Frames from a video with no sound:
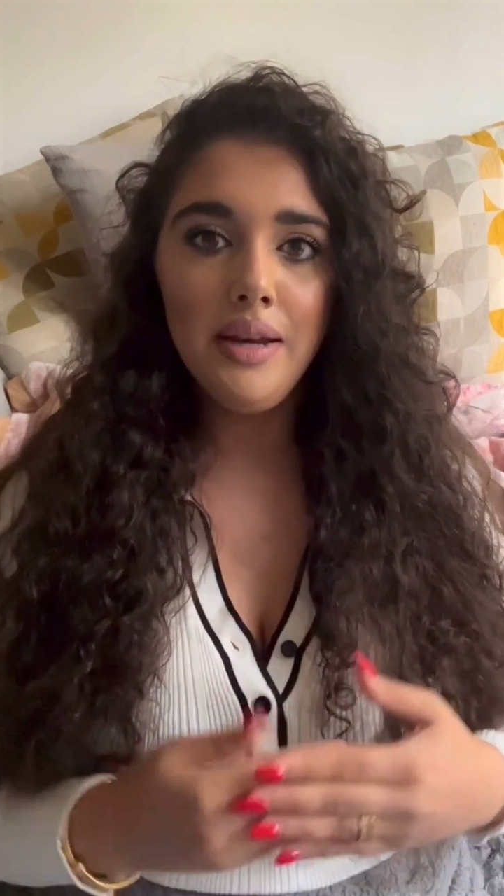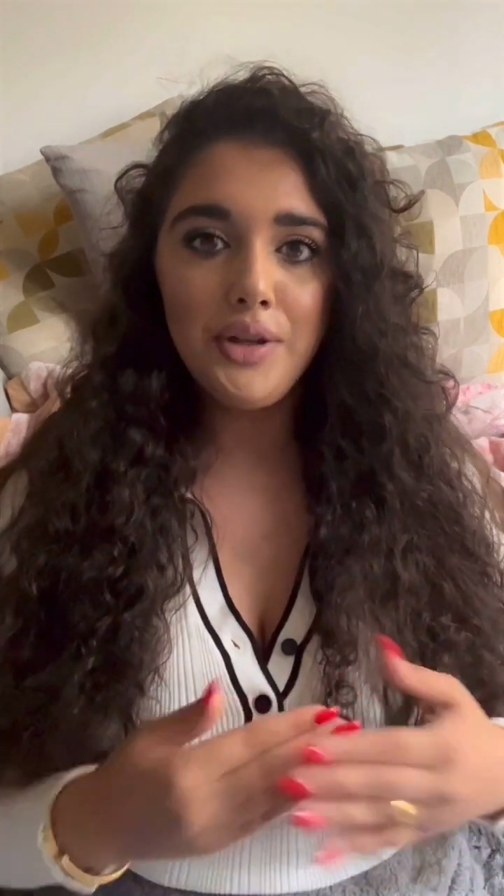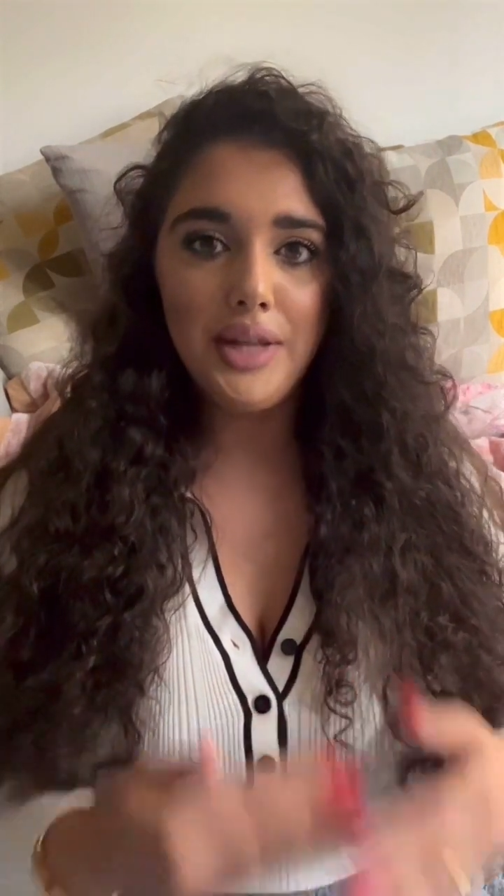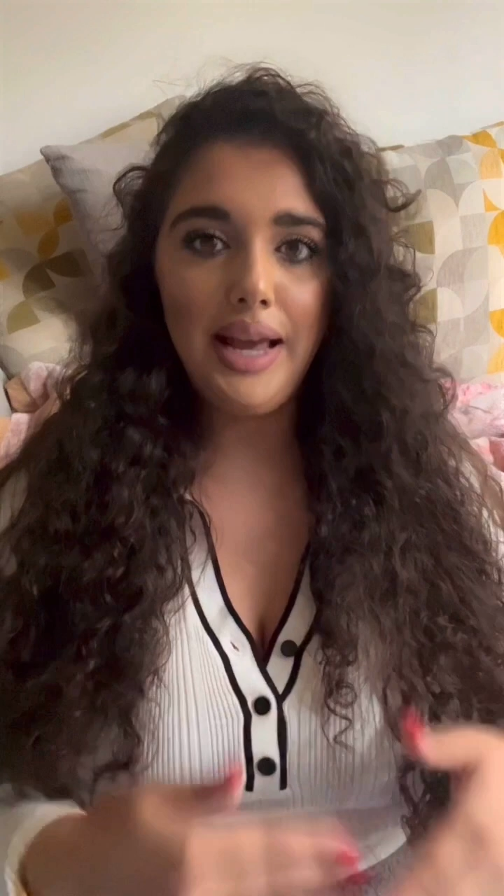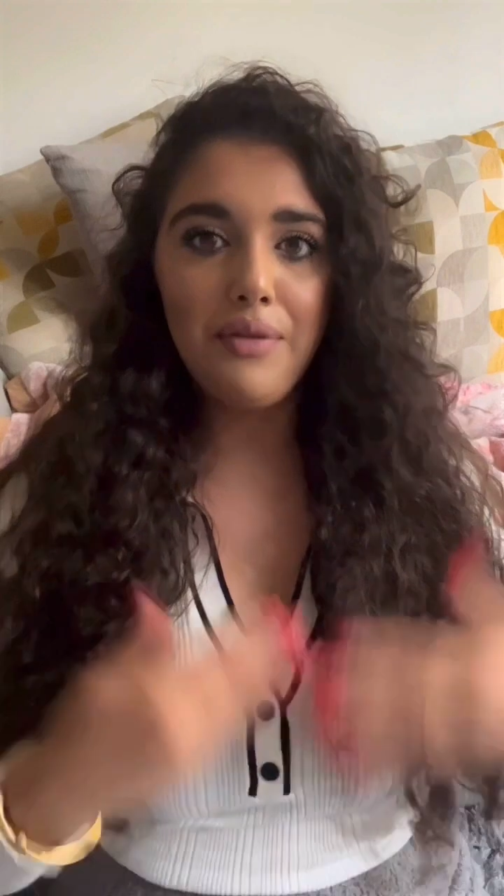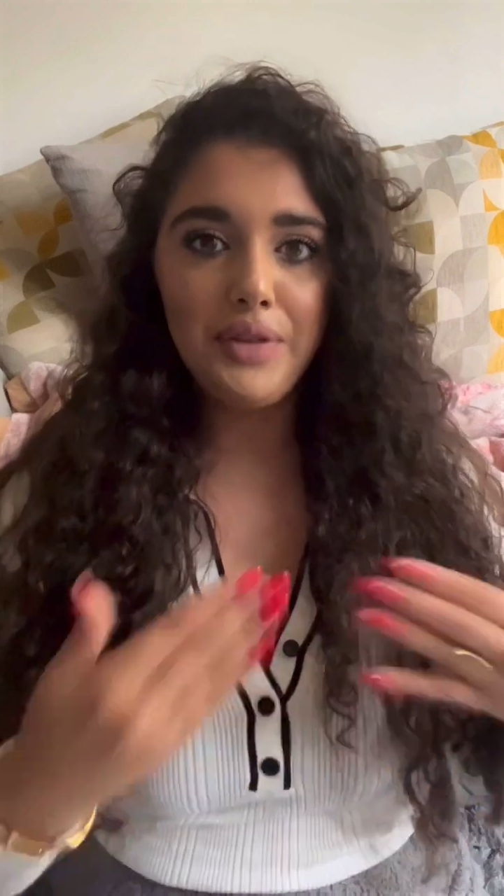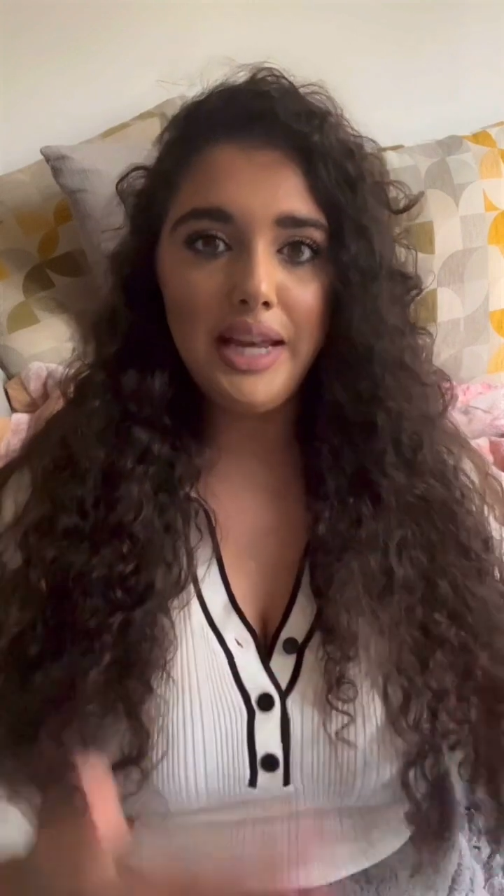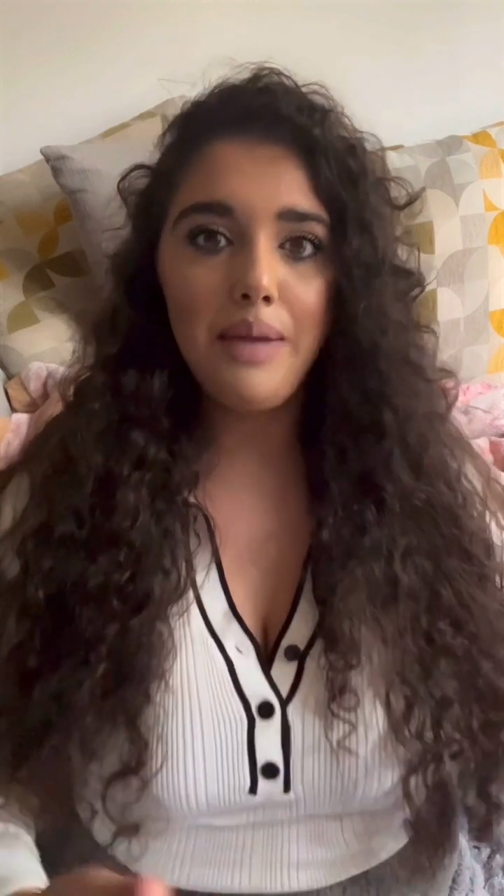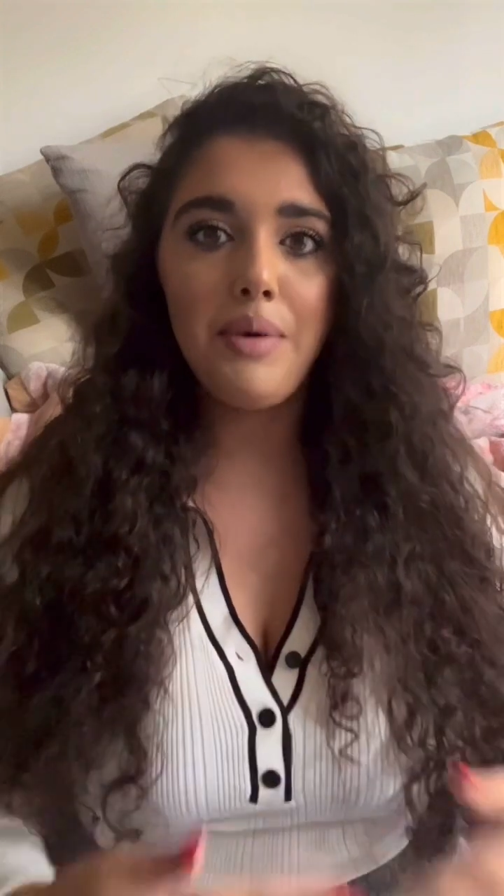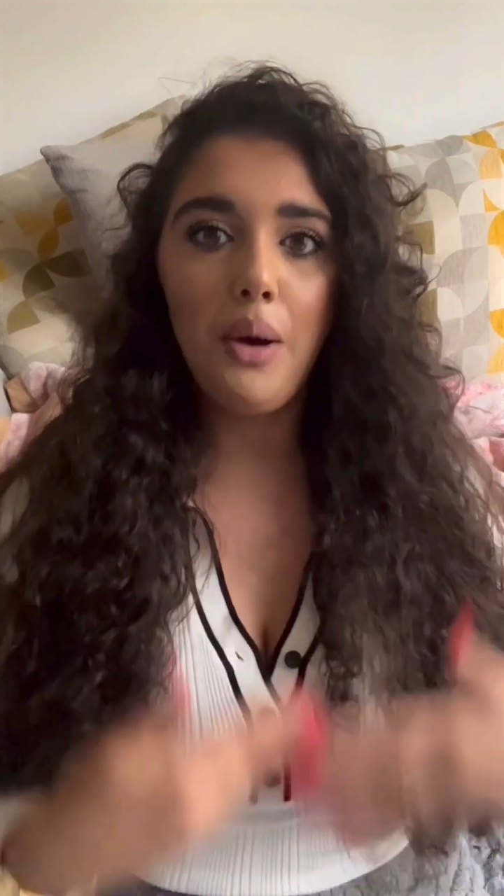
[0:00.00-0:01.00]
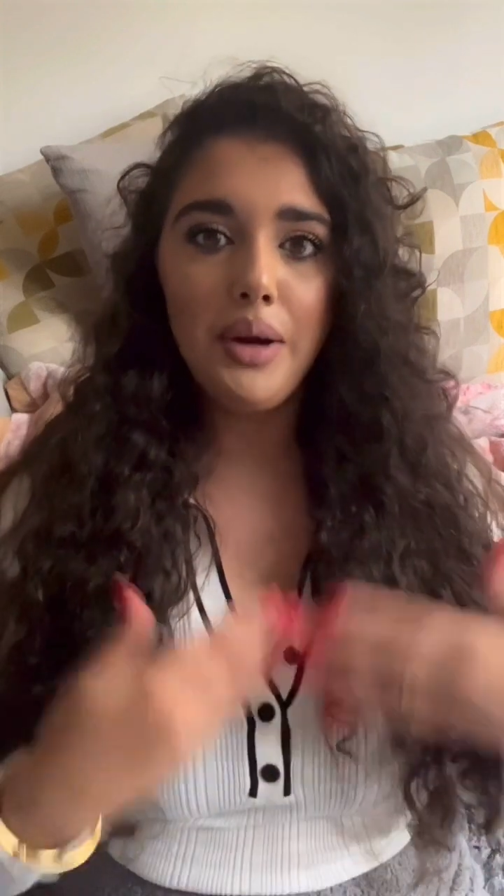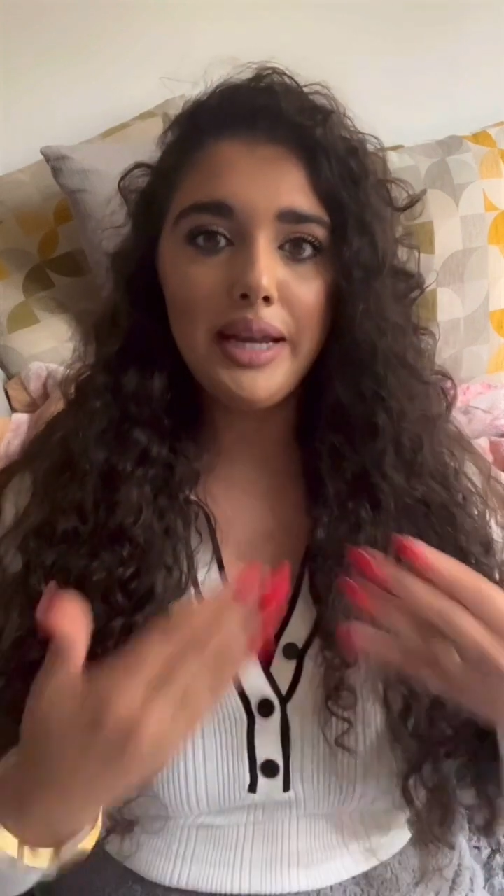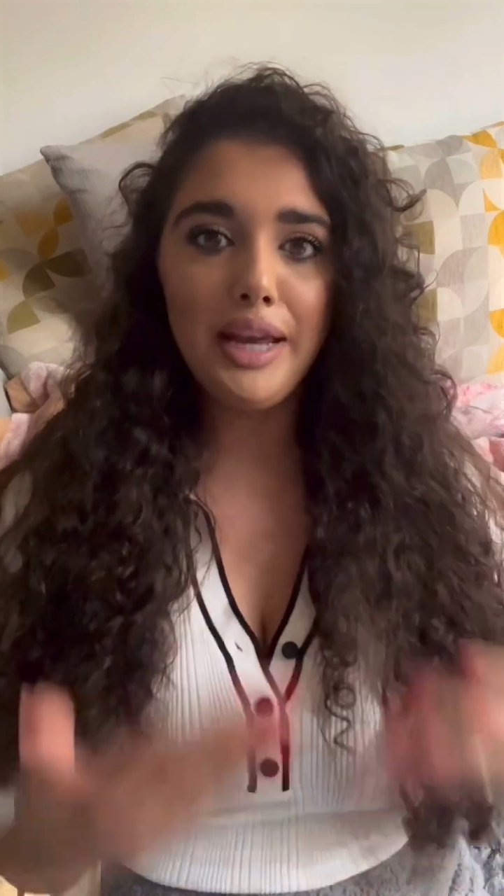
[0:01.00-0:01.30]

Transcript: So they have to keep going and